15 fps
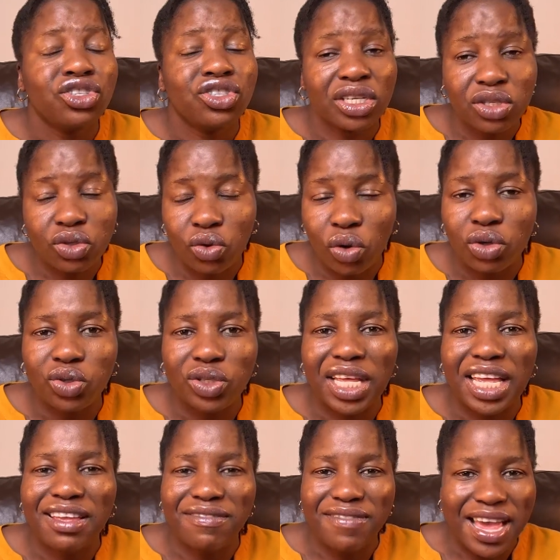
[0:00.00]
Just go to
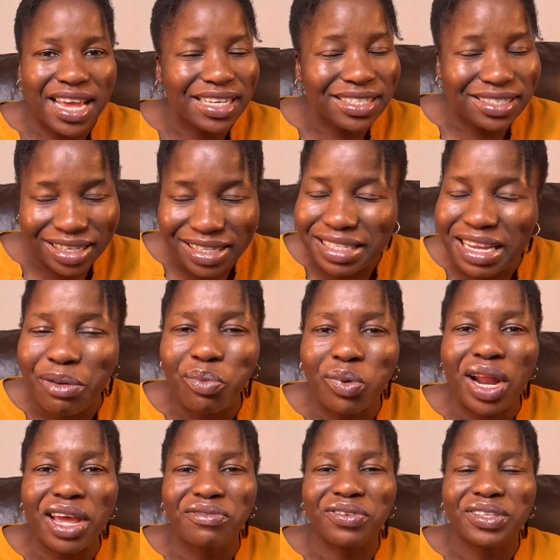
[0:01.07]
the event, just
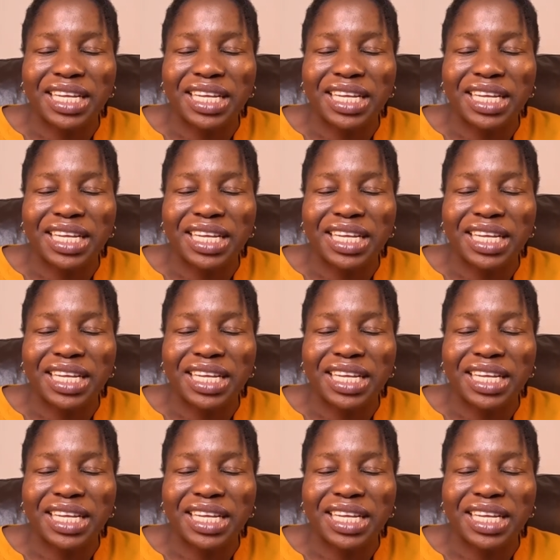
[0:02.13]
apply for